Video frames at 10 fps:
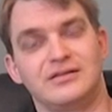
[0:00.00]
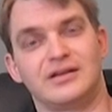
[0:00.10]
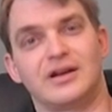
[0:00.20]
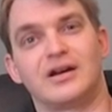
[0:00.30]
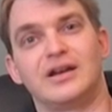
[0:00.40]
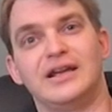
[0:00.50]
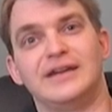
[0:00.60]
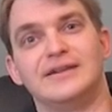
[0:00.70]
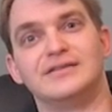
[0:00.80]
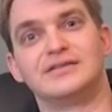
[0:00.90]
there
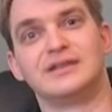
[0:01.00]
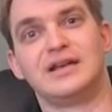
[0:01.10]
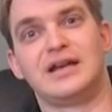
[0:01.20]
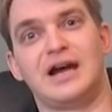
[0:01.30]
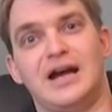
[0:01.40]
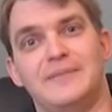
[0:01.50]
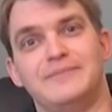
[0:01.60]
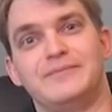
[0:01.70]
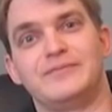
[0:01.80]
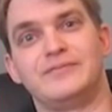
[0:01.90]
is
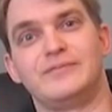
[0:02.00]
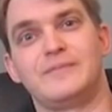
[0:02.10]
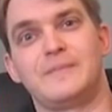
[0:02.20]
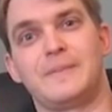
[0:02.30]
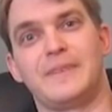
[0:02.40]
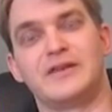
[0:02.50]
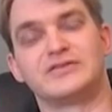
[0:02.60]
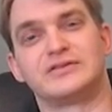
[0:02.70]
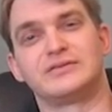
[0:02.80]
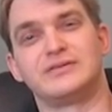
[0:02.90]
um,
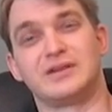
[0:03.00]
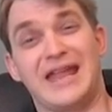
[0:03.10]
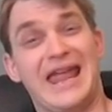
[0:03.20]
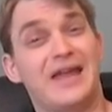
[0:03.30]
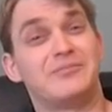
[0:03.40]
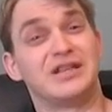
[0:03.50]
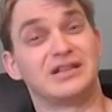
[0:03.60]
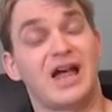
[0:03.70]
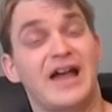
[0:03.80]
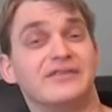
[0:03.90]
there's there can be a
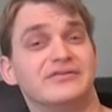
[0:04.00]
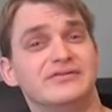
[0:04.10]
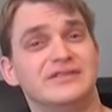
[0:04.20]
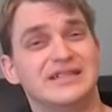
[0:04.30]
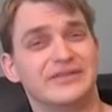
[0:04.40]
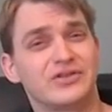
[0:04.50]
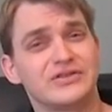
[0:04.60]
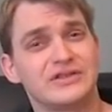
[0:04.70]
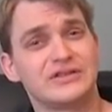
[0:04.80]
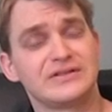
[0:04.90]
lot of
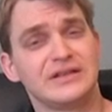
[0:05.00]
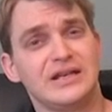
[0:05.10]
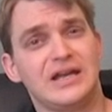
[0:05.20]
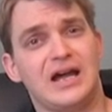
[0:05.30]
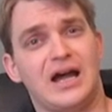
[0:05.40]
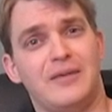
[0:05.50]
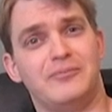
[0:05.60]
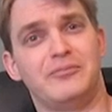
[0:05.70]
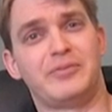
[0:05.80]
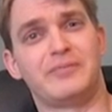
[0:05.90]
differences,
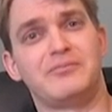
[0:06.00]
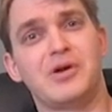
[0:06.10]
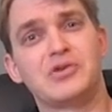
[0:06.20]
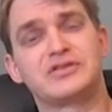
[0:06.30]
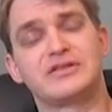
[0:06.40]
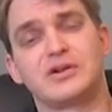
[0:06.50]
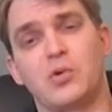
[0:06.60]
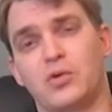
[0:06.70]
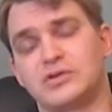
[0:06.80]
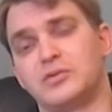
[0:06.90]
um, but most of the
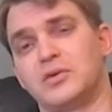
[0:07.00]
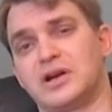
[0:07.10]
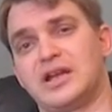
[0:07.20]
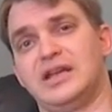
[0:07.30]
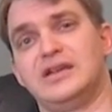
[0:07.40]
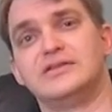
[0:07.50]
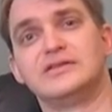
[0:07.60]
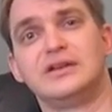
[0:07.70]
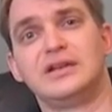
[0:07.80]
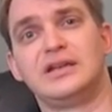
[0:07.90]
coursework
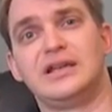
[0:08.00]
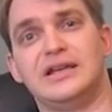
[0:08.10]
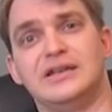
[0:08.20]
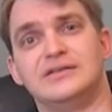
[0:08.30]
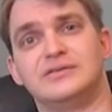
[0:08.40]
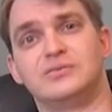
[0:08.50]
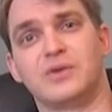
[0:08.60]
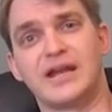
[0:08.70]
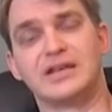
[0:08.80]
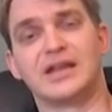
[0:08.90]
is is
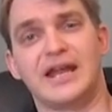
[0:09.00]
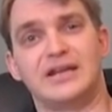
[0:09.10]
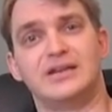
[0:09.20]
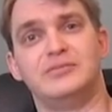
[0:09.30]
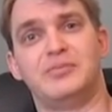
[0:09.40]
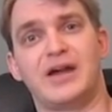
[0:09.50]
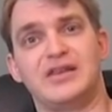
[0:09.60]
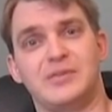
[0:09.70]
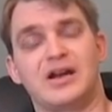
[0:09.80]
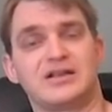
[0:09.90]
regulated by the
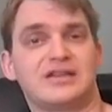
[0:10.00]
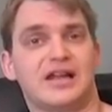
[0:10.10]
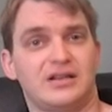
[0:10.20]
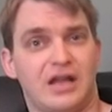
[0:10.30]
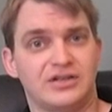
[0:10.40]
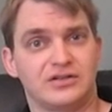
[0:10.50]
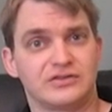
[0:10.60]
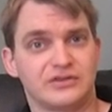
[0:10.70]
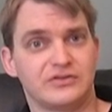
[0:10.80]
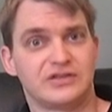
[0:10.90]
American Psychological
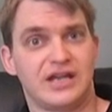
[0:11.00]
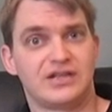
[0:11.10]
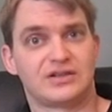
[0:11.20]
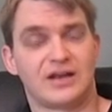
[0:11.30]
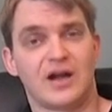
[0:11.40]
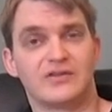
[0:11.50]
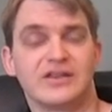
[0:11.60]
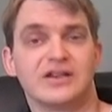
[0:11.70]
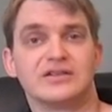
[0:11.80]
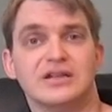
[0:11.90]
Association. However,
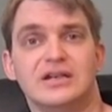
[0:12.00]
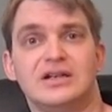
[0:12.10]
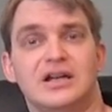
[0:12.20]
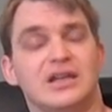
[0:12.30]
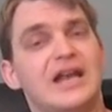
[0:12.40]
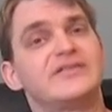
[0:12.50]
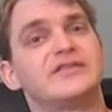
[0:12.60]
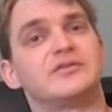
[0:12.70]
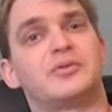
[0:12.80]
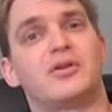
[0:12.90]
there's a lot of
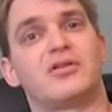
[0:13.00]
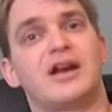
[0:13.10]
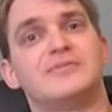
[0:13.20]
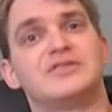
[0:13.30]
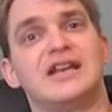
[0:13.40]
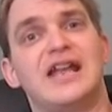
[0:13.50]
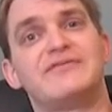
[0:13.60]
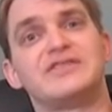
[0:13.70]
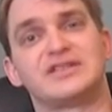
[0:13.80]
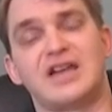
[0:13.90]
different programs that
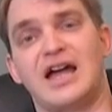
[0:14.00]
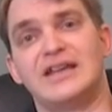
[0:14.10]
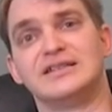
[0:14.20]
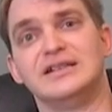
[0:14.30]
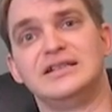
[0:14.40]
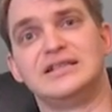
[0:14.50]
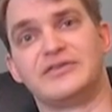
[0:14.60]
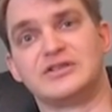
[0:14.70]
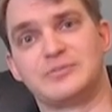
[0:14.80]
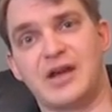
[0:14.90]
emphasize
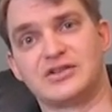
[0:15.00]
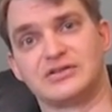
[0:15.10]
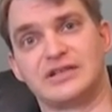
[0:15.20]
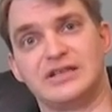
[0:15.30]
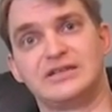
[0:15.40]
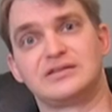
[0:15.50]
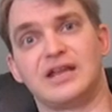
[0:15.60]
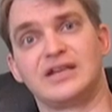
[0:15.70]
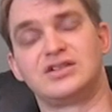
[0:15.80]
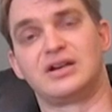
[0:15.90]
different specialties,
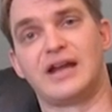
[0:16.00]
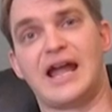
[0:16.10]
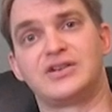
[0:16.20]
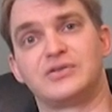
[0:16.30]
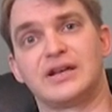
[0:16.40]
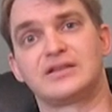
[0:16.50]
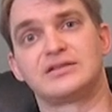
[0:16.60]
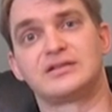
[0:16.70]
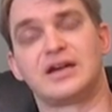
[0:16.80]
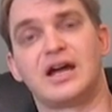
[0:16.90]
like
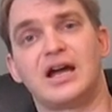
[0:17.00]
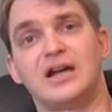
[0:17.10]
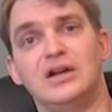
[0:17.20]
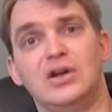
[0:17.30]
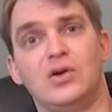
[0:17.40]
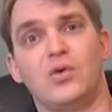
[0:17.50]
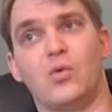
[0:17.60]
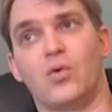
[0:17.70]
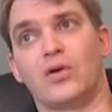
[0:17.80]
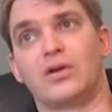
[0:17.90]
geriatrics uh,
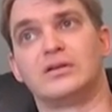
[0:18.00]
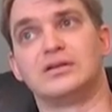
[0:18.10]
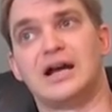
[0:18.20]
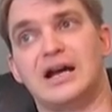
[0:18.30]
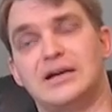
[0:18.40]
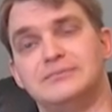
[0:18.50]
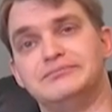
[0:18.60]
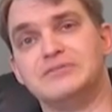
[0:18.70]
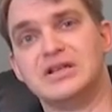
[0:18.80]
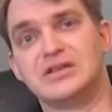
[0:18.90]
or
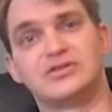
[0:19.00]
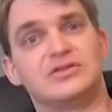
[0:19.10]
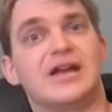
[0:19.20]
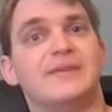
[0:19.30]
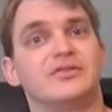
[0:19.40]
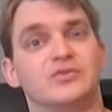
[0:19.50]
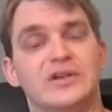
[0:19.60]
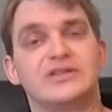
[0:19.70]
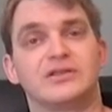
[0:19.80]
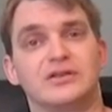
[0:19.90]
um, certain types of
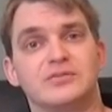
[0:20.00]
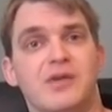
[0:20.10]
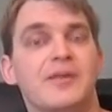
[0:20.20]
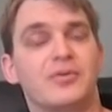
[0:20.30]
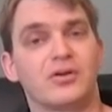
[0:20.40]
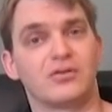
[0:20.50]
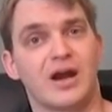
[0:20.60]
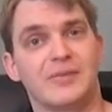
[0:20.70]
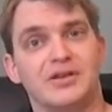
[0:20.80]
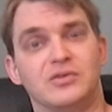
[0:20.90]
research. My
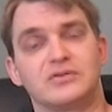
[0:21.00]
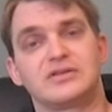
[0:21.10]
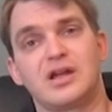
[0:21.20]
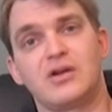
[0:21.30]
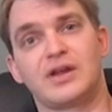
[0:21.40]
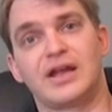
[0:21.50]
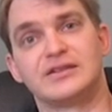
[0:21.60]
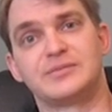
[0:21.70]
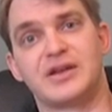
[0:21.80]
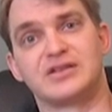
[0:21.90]
program in North Dakota
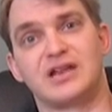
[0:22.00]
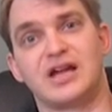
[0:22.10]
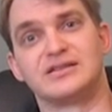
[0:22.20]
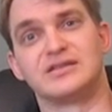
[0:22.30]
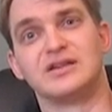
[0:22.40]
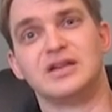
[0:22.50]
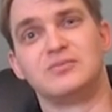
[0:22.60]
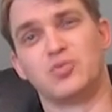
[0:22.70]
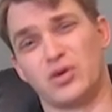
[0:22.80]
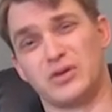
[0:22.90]
specializes
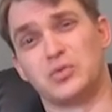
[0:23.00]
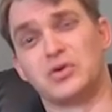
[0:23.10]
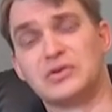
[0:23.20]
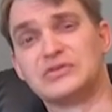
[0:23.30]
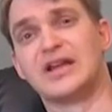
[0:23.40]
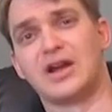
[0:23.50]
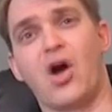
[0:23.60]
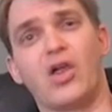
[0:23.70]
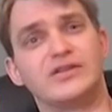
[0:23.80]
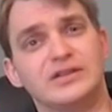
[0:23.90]
more in rural
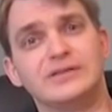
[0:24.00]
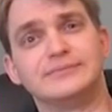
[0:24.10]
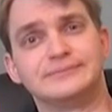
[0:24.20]
psychology.